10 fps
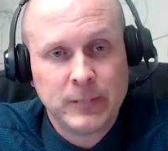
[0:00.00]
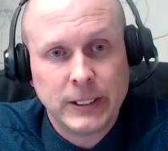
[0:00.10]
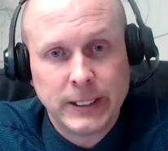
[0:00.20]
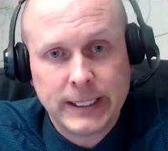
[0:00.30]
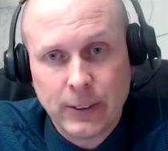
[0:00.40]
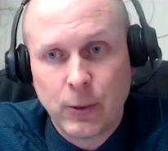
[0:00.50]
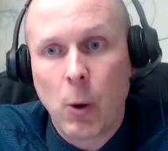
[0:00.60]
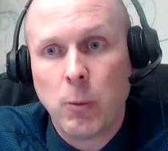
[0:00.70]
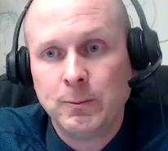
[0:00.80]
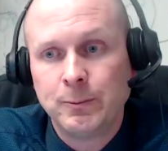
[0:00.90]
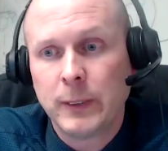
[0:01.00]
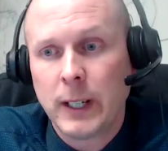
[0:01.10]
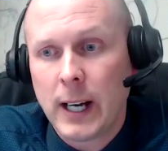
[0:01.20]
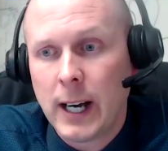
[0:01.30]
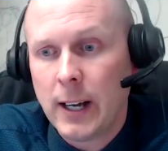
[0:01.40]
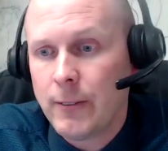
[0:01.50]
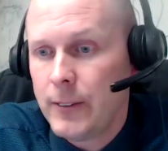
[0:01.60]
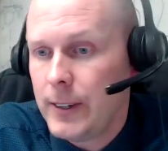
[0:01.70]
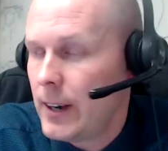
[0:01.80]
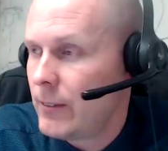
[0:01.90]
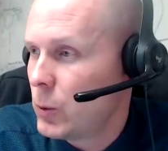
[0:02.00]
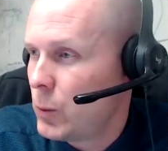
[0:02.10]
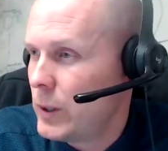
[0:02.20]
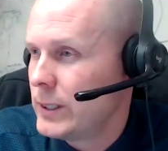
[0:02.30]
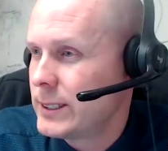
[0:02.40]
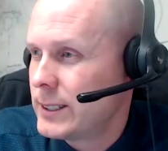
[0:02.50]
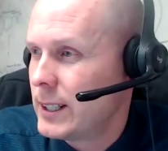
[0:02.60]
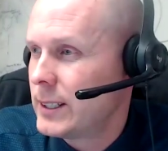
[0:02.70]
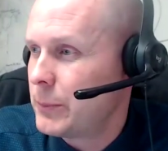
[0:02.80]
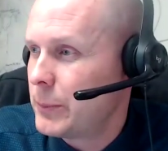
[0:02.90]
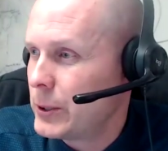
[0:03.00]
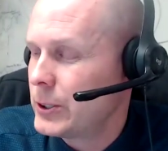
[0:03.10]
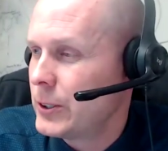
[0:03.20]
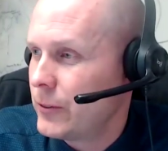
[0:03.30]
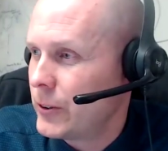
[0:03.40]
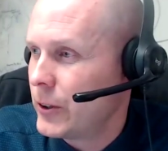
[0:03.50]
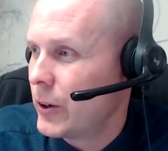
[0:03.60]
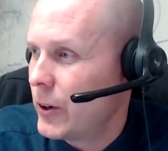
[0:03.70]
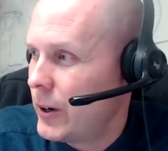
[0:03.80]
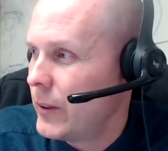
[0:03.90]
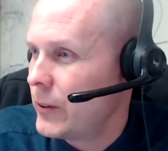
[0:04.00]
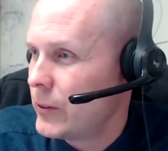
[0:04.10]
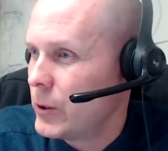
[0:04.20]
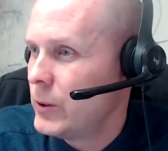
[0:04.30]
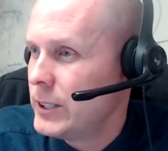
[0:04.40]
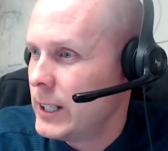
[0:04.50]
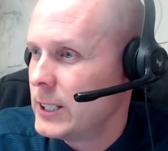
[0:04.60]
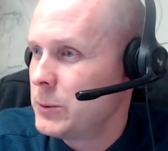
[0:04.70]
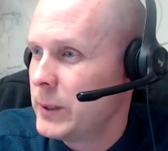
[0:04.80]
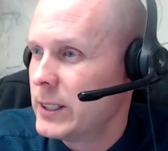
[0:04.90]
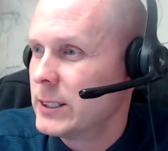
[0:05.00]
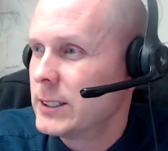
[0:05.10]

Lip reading: 0. I have never once sent a person for an on-the-road test because